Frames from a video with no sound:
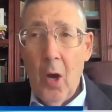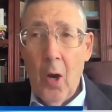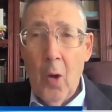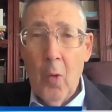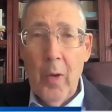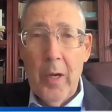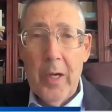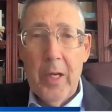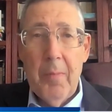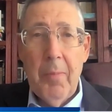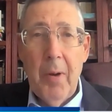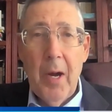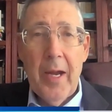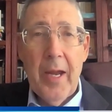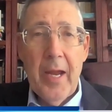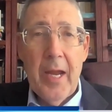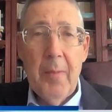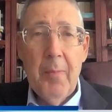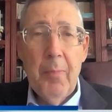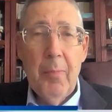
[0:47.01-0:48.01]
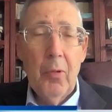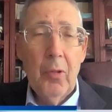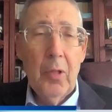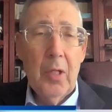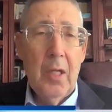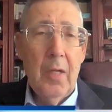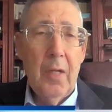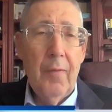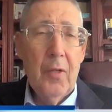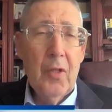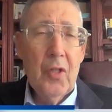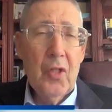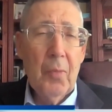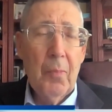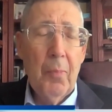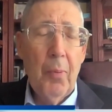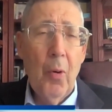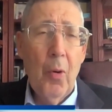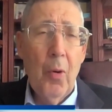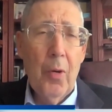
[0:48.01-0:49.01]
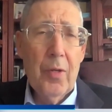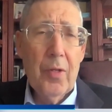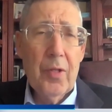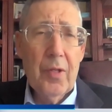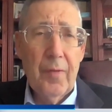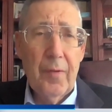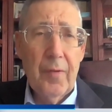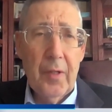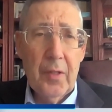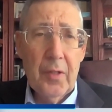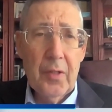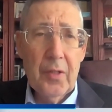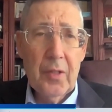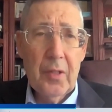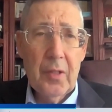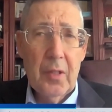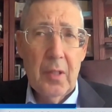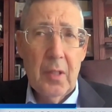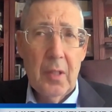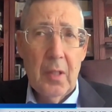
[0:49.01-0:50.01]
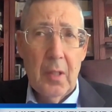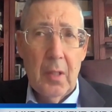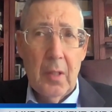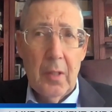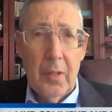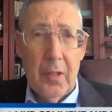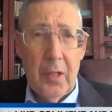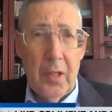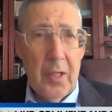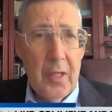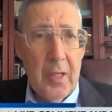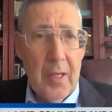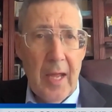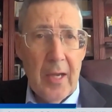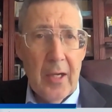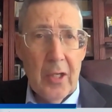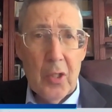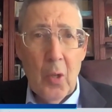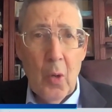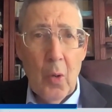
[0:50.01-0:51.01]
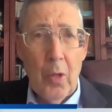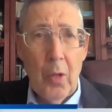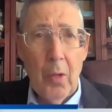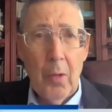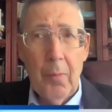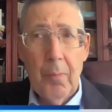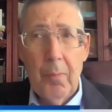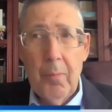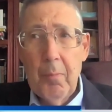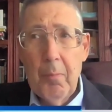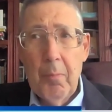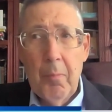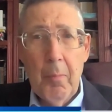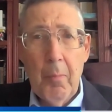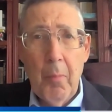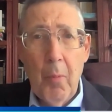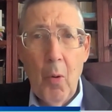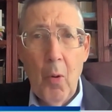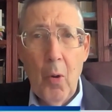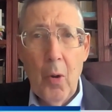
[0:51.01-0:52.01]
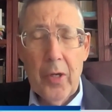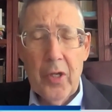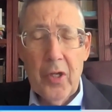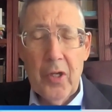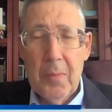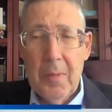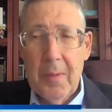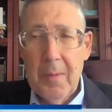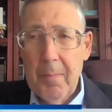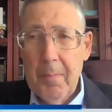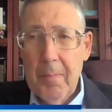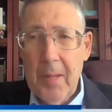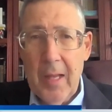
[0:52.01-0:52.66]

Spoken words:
Already by April, even supporters of his, the editorial writers